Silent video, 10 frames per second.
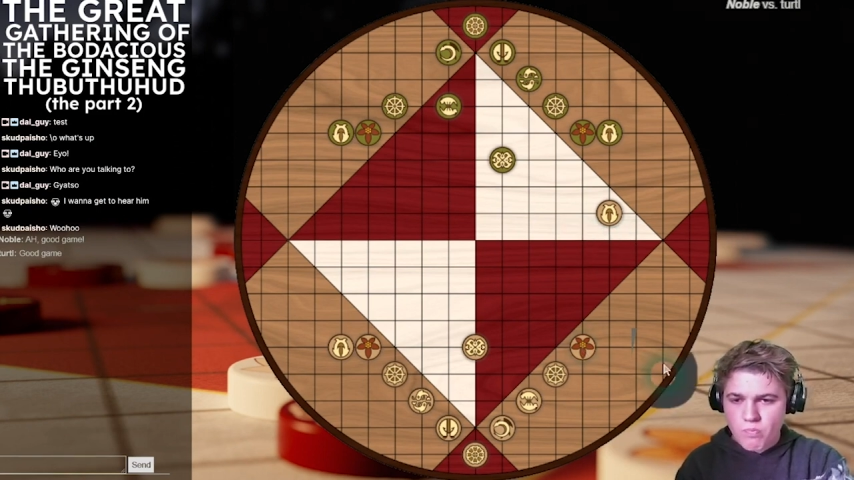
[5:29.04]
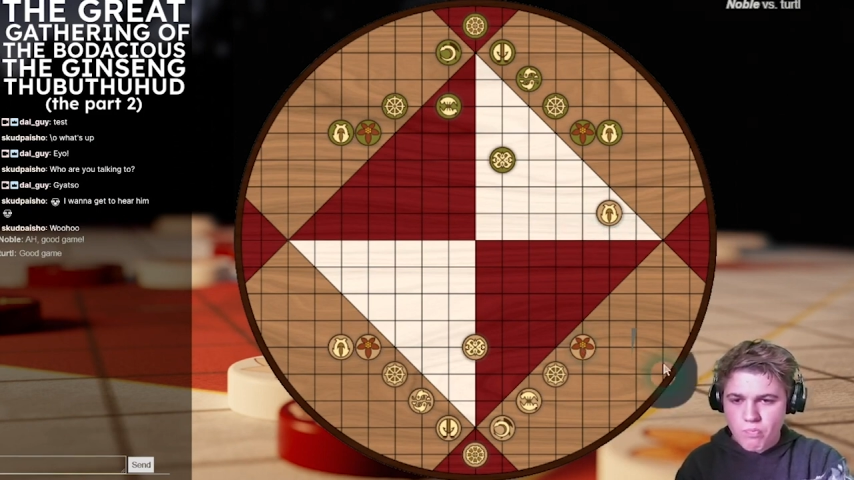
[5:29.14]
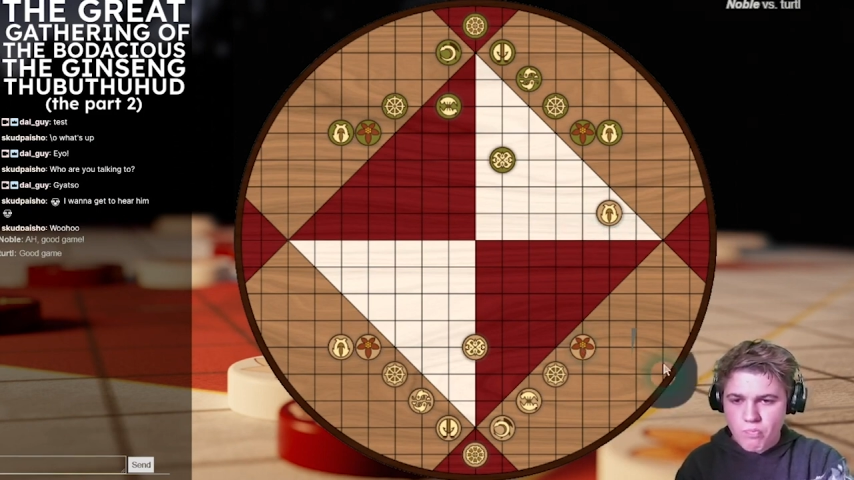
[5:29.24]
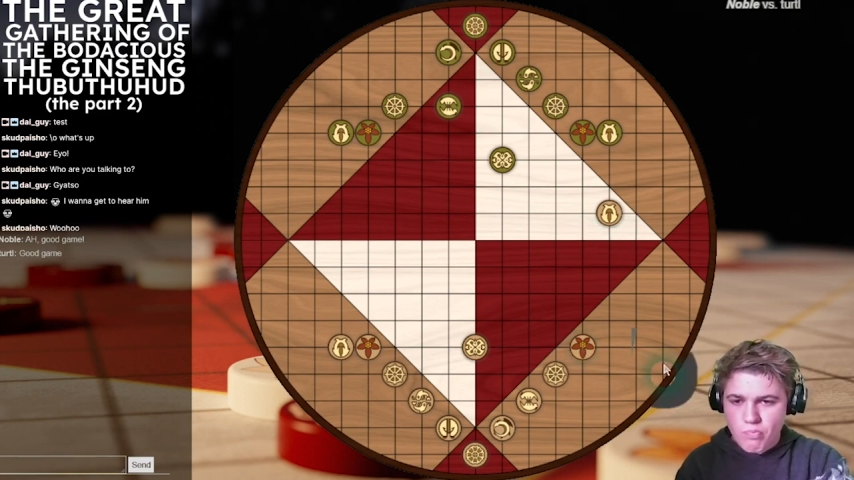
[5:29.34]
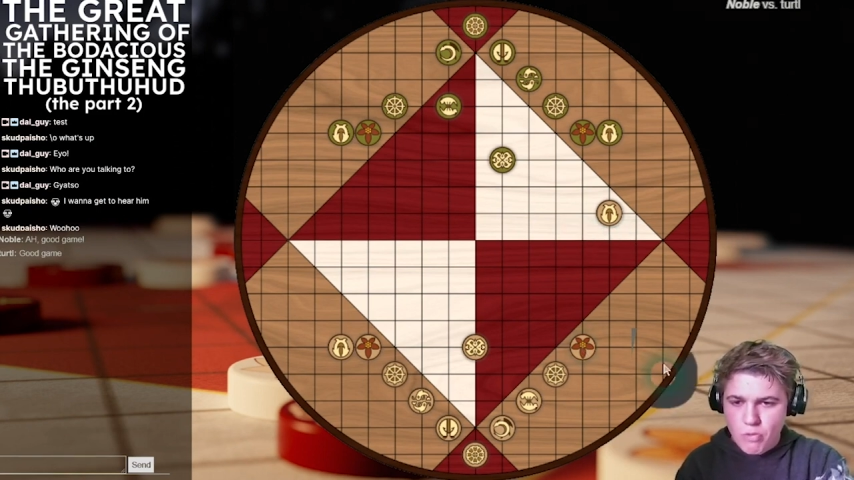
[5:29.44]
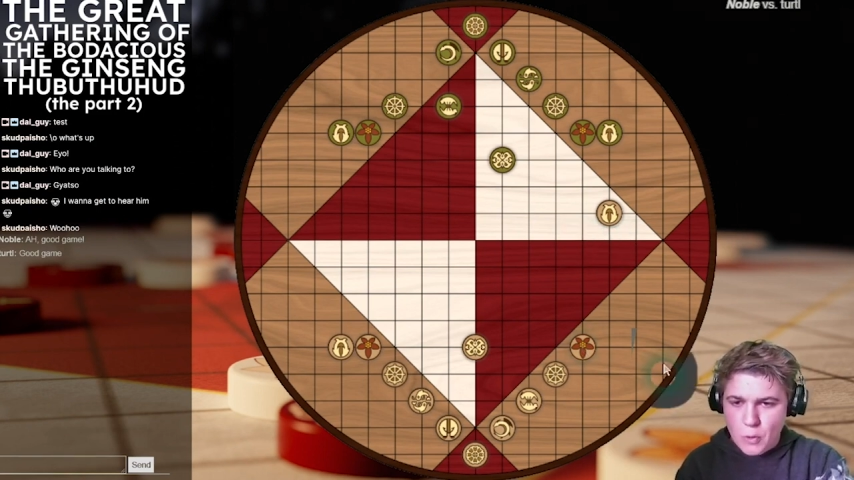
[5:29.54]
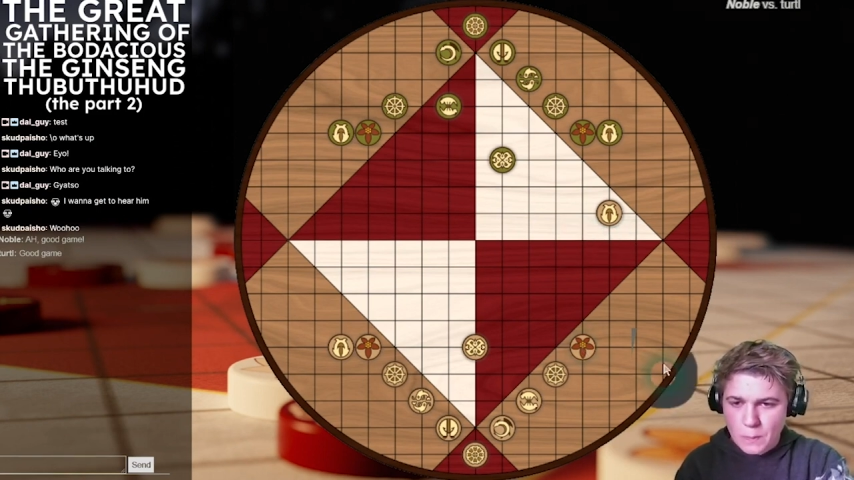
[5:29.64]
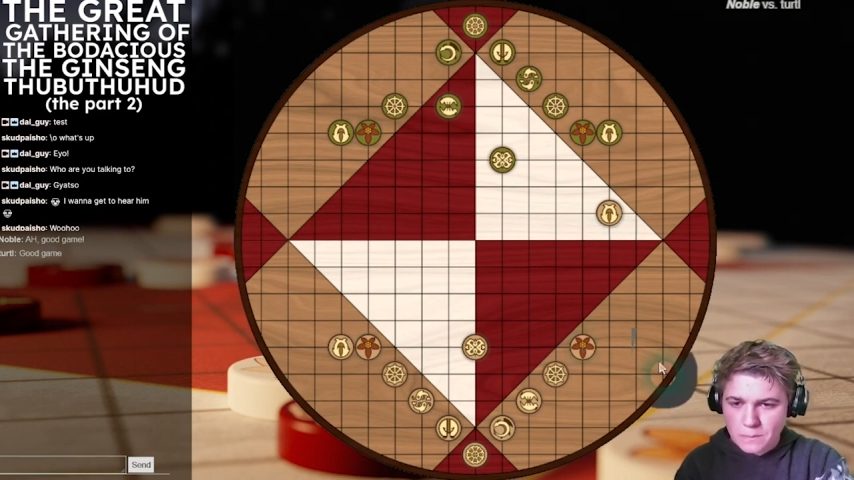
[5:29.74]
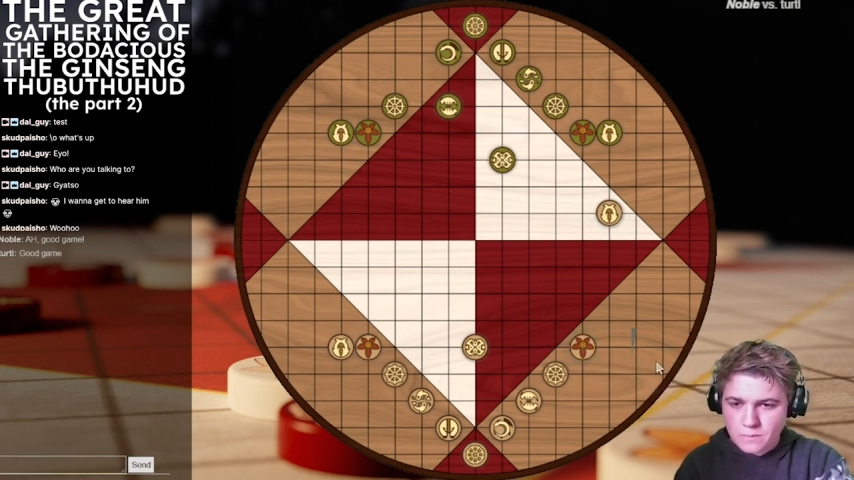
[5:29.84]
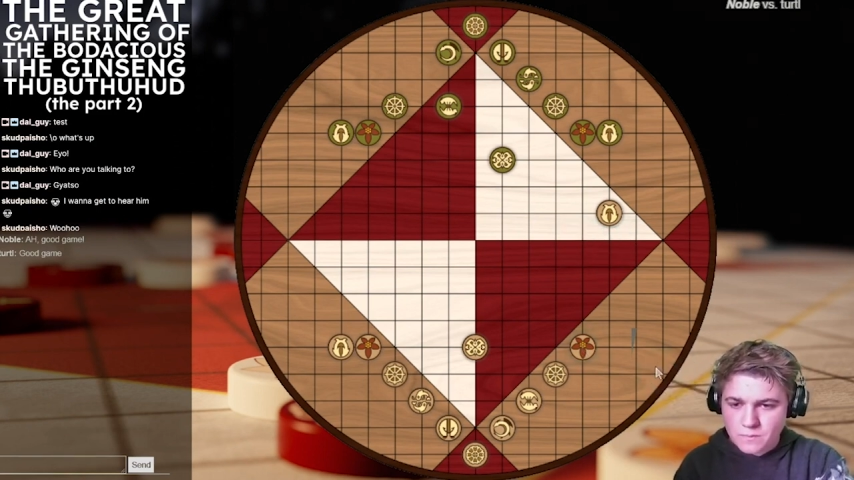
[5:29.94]
Correct.
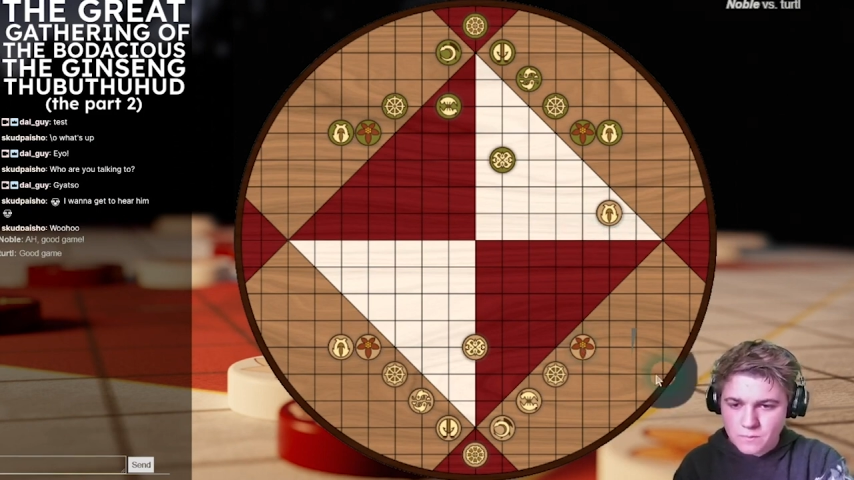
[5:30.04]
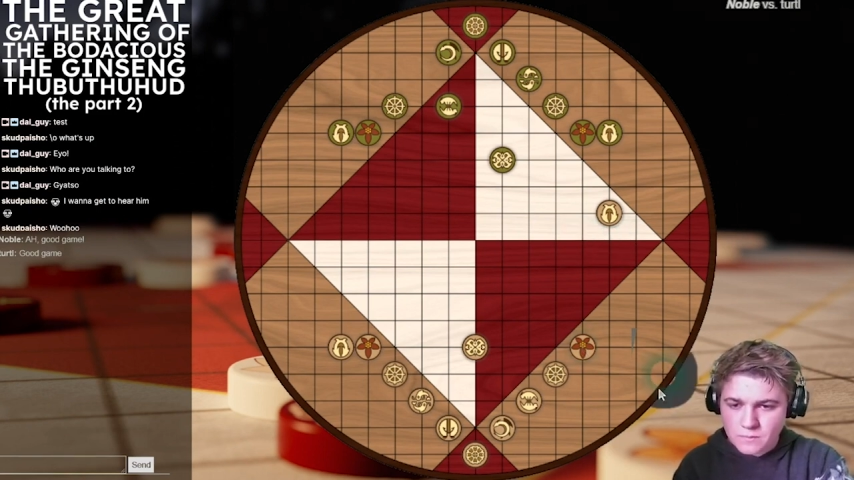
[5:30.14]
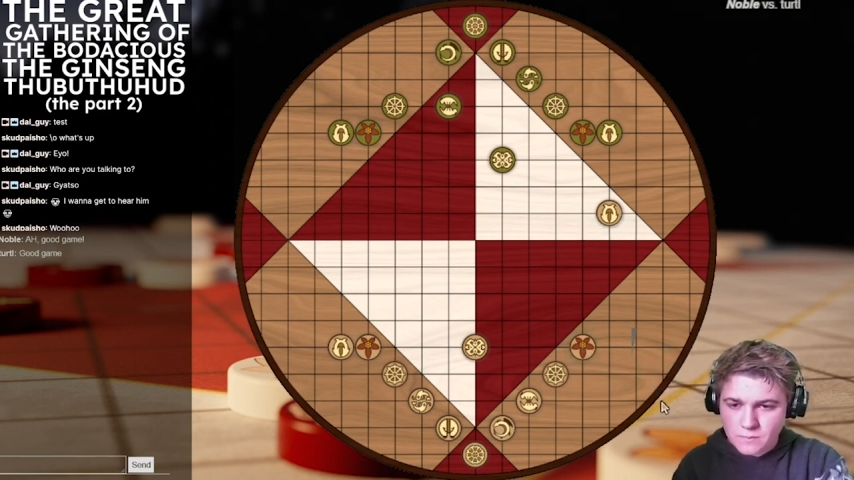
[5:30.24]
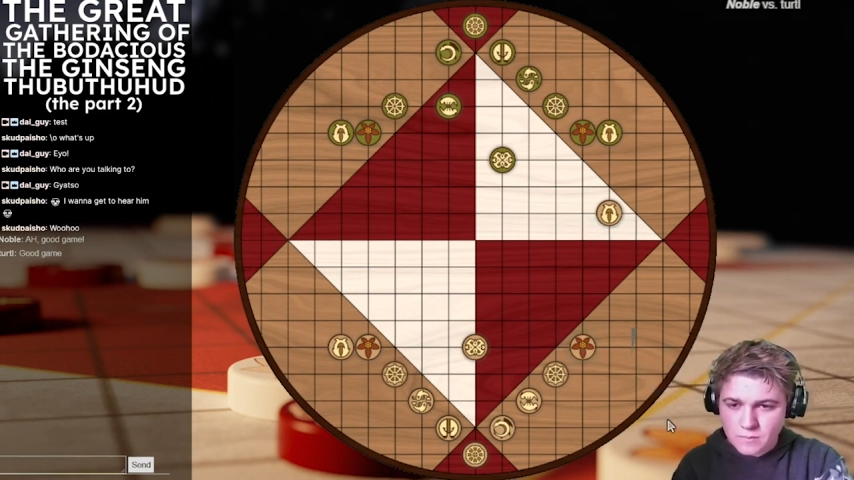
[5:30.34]
And